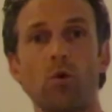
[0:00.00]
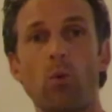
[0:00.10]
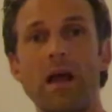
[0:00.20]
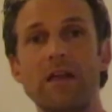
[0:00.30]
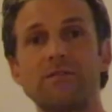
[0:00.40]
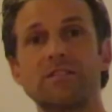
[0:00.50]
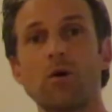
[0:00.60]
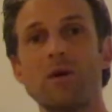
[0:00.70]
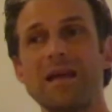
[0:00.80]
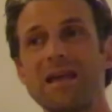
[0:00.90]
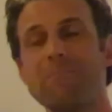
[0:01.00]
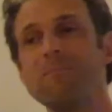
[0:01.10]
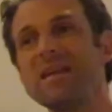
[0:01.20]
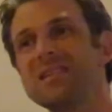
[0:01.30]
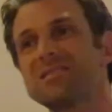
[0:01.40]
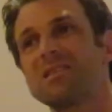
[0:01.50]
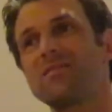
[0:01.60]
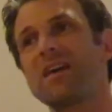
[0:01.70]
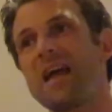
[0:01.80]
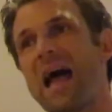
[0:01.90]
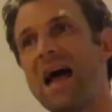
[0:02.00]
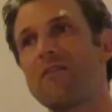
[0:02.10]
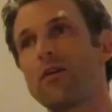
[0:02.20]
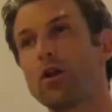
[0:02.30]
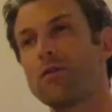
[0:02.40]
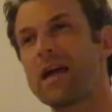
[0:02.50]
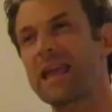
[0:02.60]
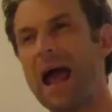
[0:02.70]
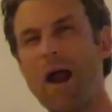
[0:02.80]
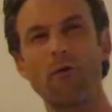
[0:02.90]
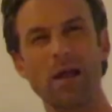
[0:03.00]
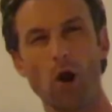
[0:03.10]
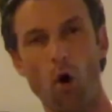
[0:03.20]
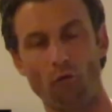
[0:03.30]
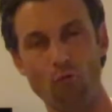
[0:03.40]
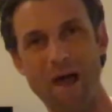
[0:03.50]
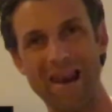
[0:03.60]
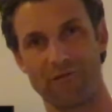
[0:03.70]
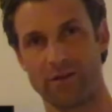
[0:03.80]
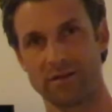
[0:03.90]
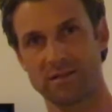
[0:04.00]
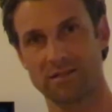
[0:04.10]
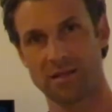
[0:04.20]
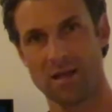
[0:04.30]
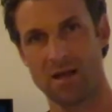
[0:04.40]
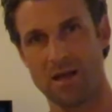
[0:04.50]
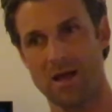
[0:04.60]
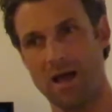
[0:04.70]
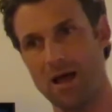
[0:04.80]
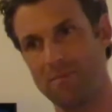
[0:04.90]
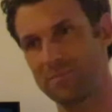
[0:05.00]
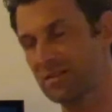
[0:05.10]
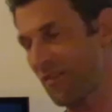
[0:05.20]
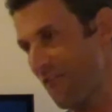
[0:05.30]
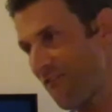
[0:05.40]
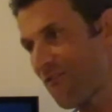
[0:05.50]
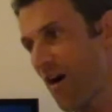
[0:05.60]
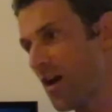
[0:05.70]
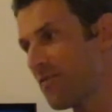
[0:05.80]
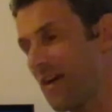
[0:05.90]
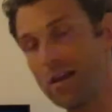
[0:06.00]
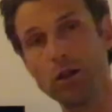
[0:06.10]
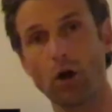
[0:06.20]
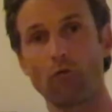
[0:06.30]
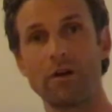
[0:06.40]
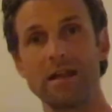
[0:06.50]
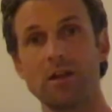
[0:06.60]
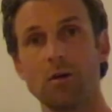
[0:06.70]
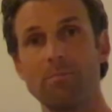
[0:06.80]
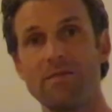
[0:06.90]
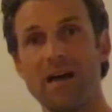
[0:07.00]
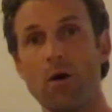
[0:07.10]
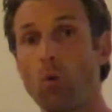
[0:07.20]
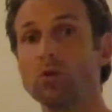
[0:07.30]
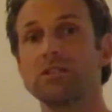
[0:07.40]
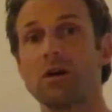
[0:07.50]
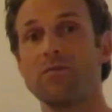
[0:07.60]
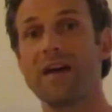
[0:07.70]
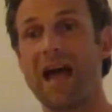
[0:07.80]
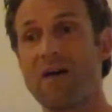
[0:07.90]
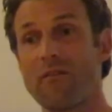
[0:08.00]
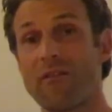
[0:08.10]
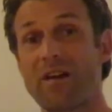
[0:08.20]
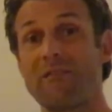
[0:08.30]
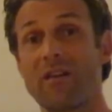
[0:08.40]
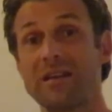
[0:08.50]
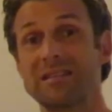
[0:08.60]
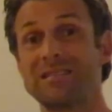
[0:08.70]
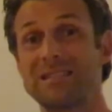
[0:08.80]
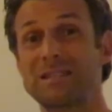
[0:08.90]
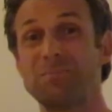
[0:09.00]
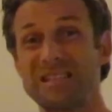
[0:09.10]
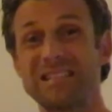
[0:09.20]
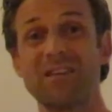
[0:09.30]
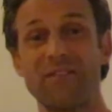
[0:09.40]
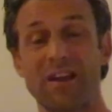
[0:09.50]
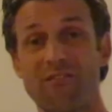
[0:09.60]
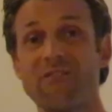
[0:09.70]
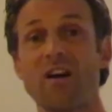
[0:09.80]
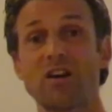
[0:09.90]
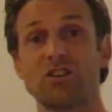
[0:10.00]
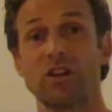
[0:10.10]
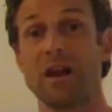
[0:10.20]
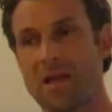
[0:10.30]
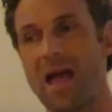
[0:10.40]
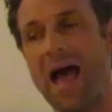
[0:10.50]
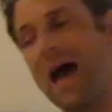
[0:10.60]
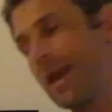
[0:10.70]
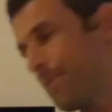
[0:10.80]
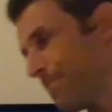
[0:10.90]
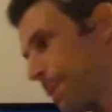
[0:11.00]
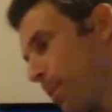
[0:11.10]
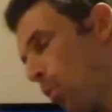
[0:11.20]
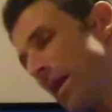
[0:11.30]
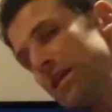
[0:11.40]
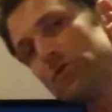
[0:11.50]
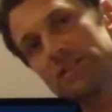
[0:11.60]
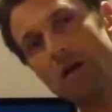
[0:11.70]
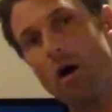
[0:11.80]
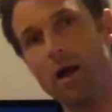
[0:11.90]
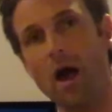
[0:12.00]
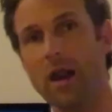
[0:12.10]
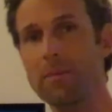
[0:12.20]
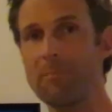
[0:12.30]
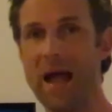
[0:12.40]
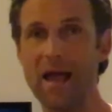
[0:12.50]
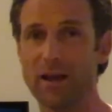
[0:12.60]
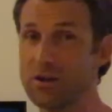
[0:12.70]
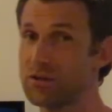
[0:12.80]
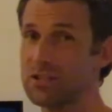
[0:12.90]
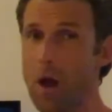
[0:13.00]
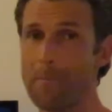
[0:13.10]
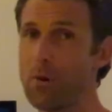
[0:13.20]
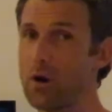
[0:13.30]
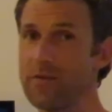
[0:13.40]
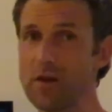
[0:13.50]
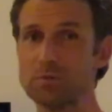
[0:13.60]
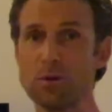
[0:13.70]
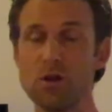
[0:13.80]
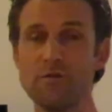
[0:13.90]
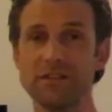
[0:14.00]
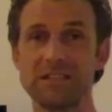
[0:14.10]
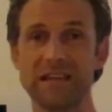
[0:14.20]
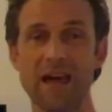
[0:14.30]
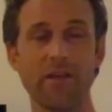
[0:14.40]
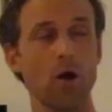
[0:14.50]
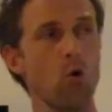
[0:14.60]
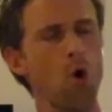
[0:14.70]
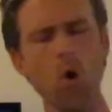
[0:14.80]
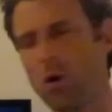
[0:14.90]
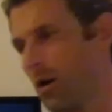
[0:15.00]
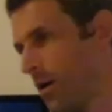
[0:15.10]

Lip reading: the wave. So it means that they carry a lot of relevance. So they're fun, they look really good, but they have a very, very specific function. And when you start cutting back and you start putting those maneuvers together, whoo,